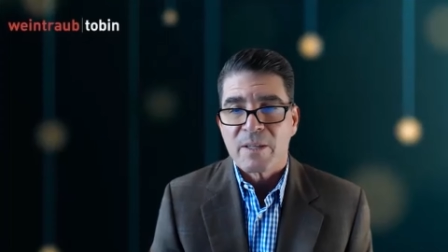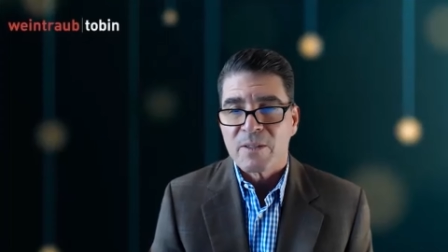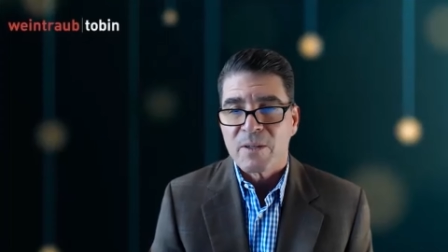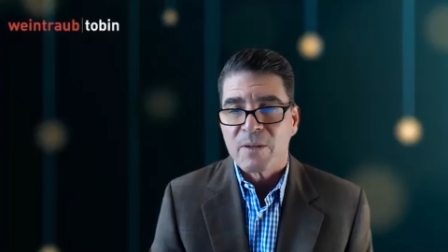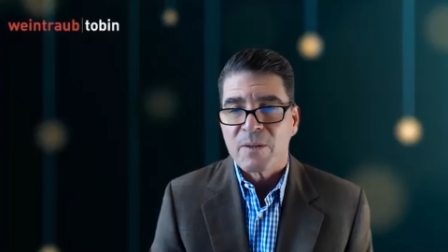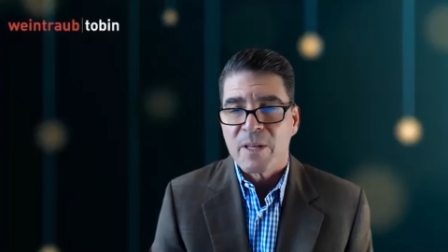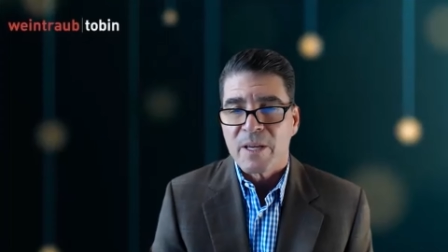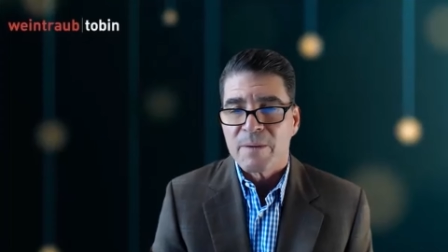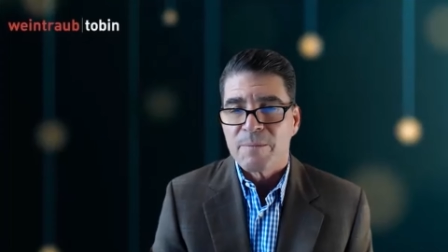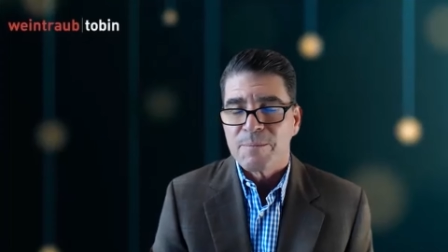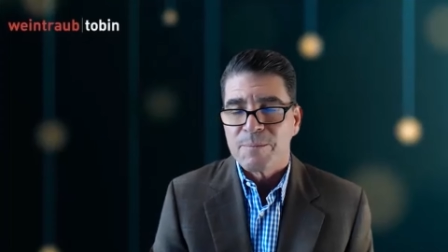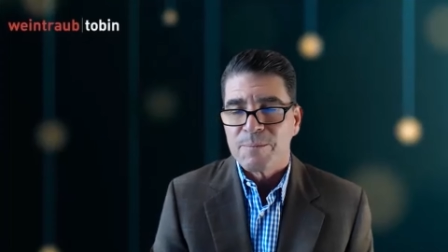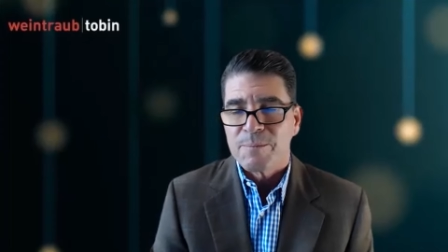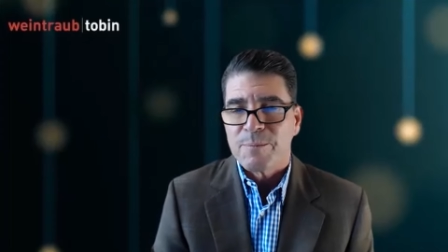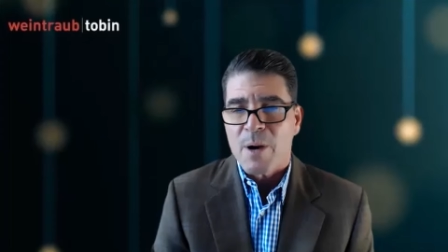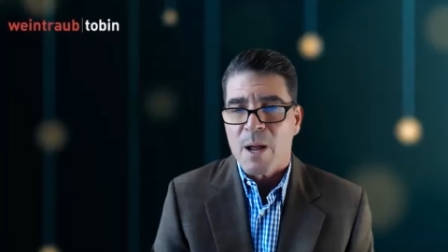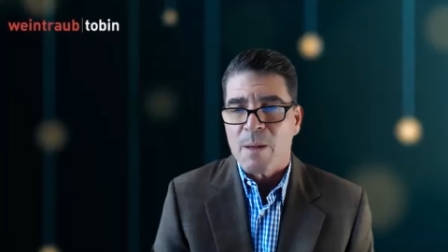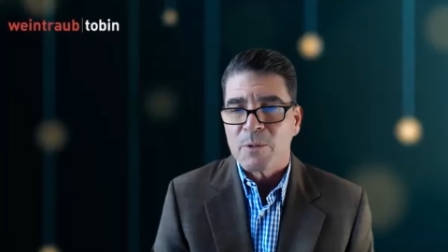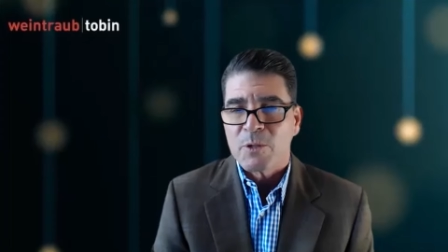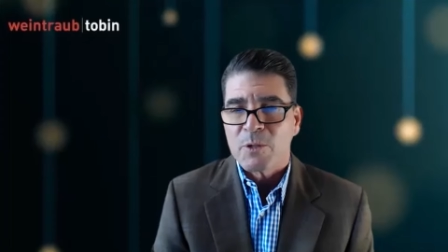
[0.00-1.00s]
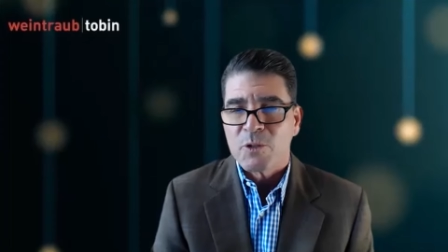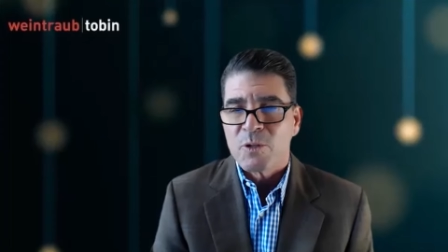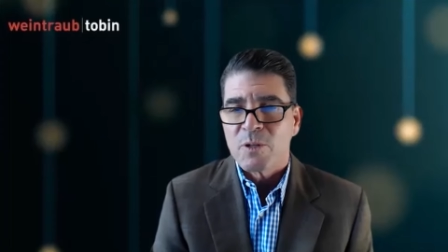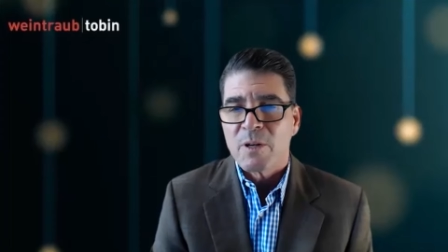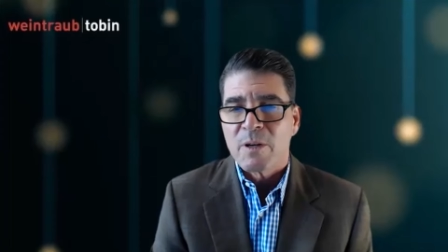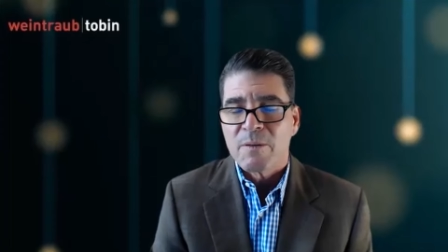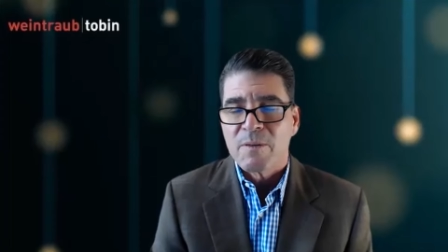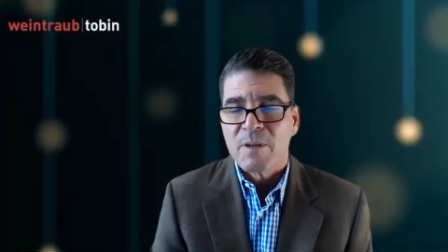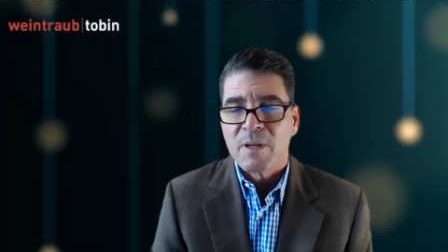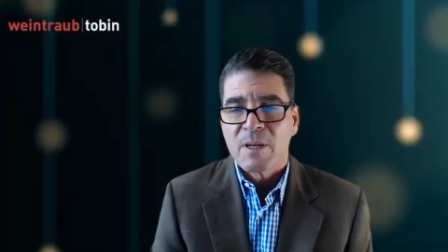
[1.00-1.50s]
So they probably should
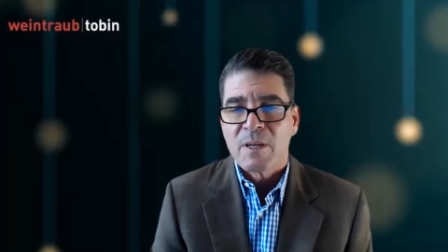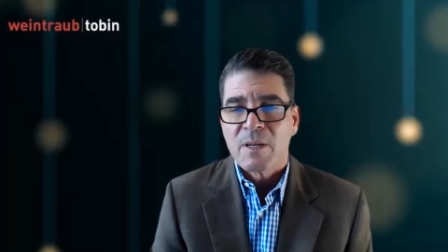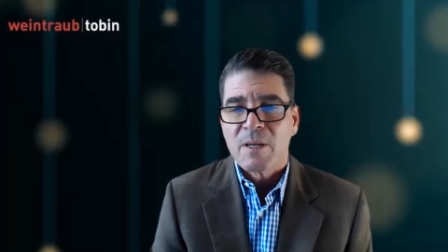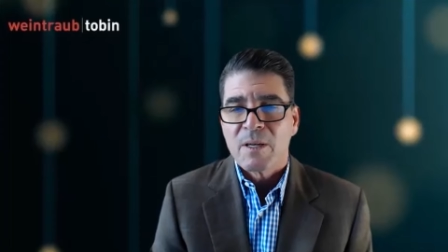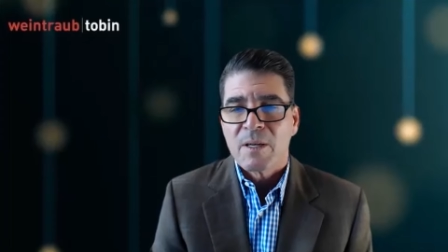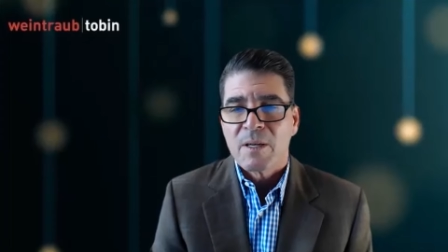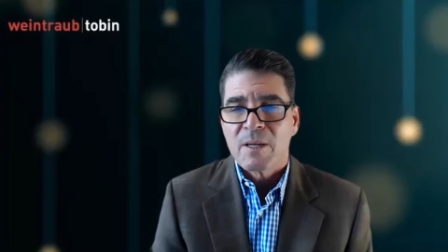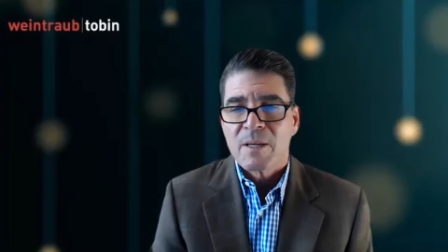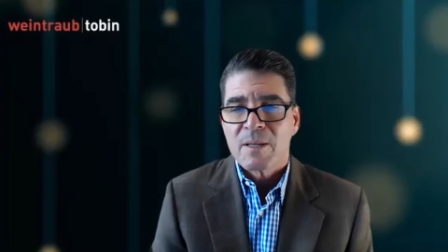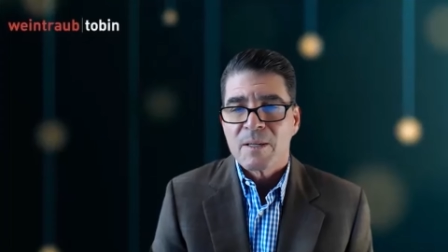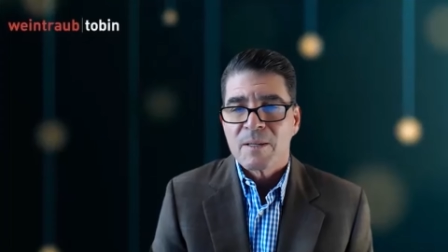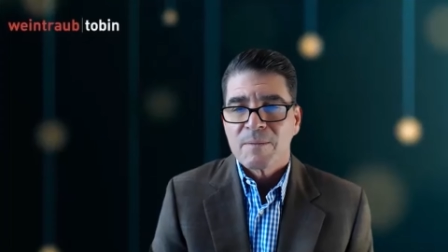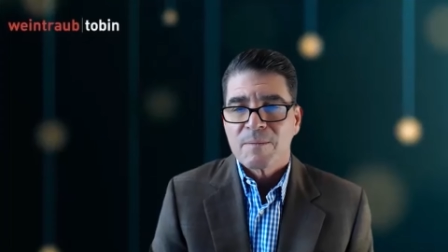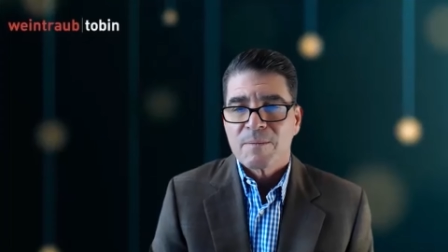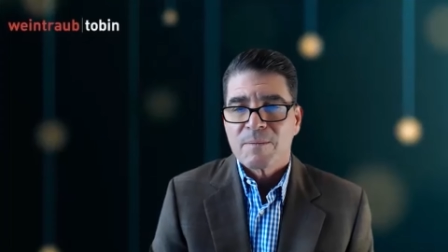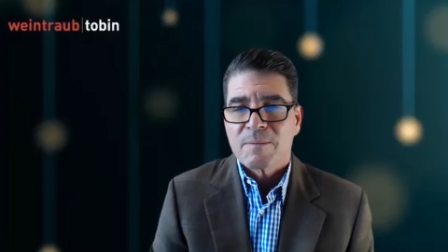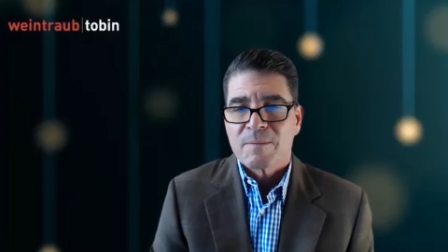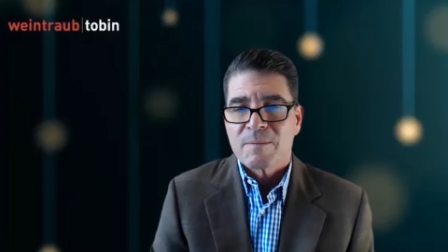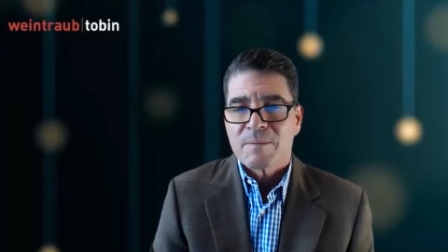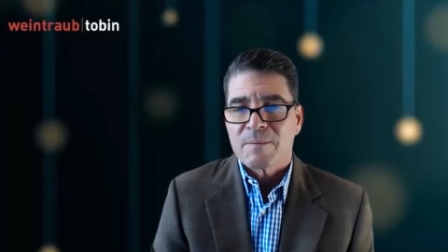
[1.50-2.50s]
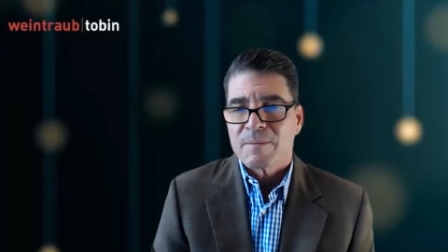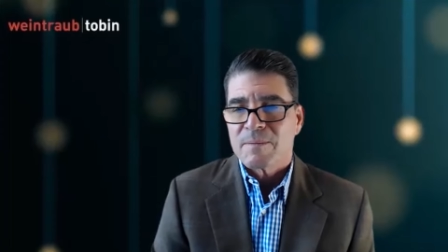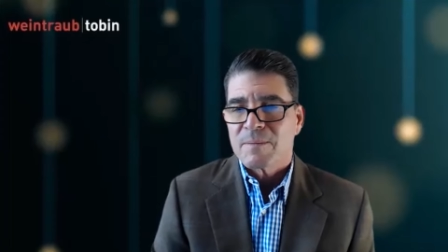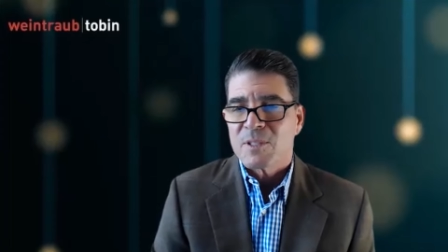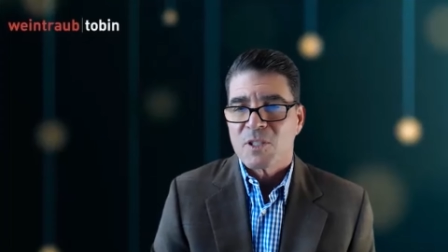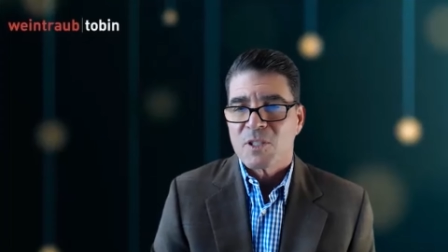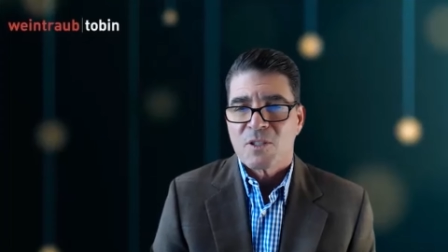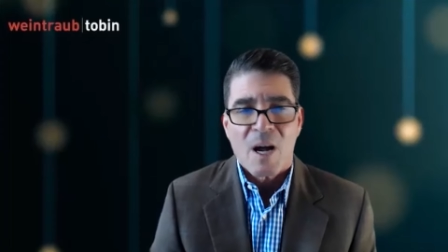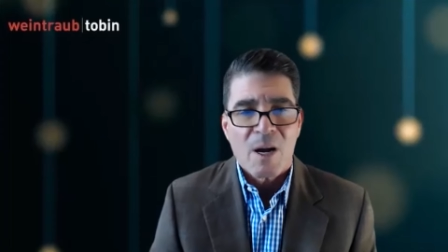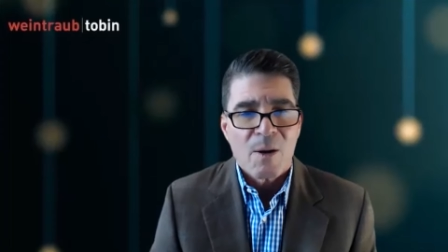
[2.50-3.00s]
have
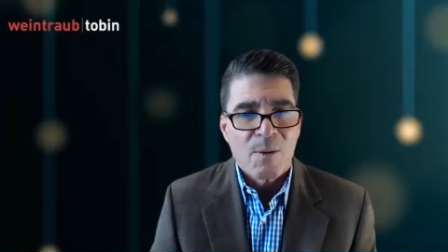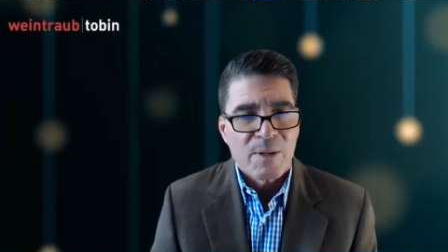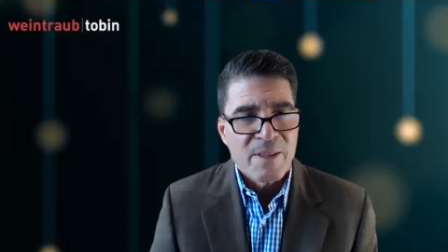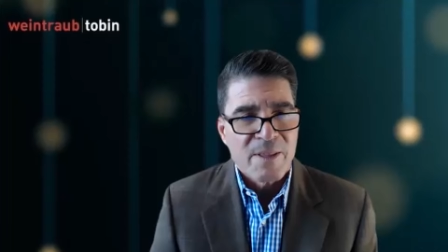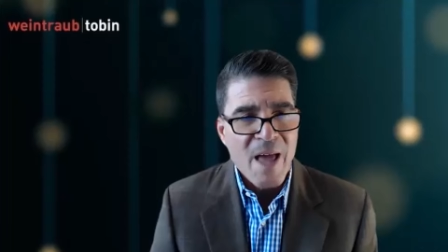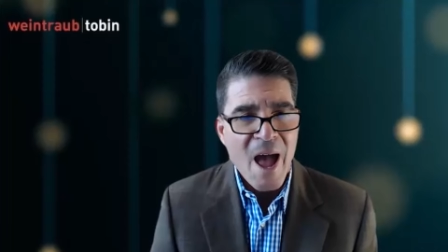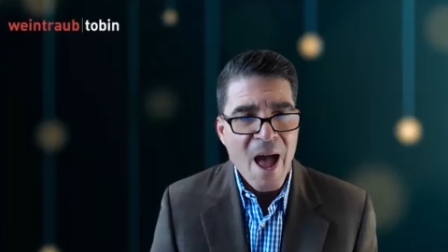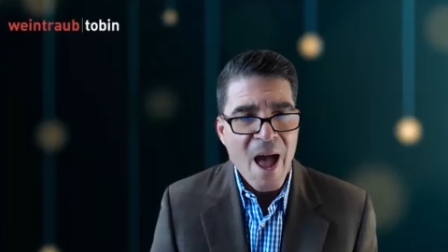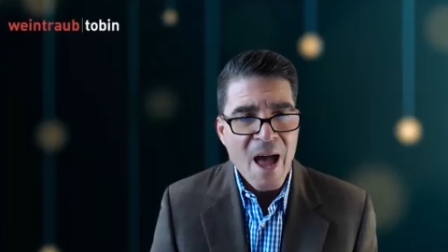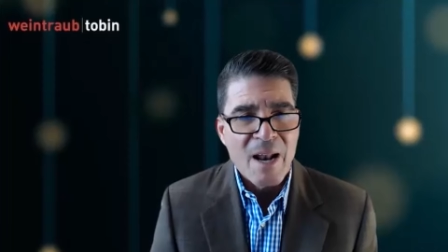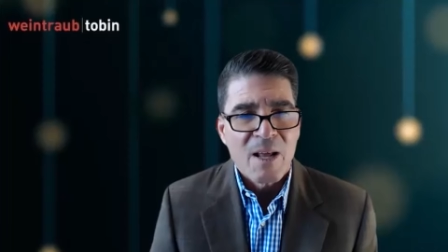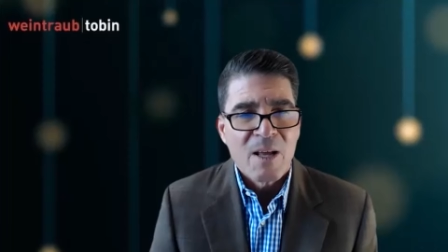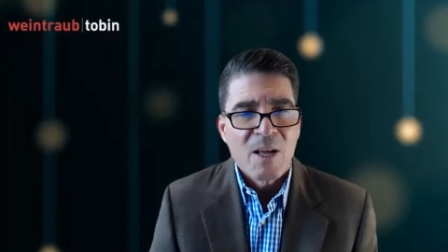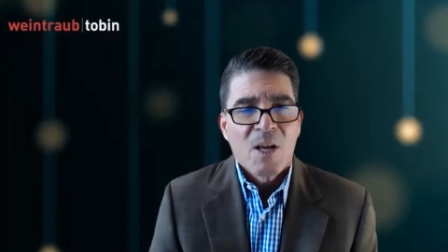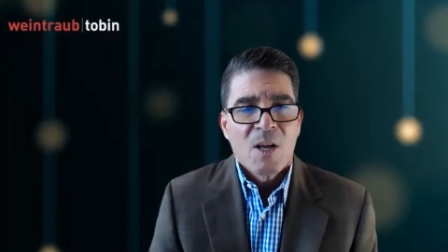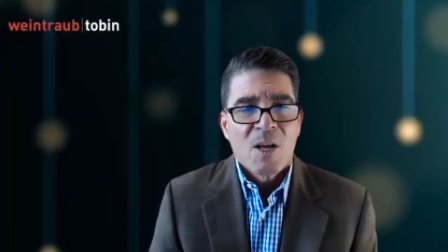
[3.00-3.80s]
stuck with that.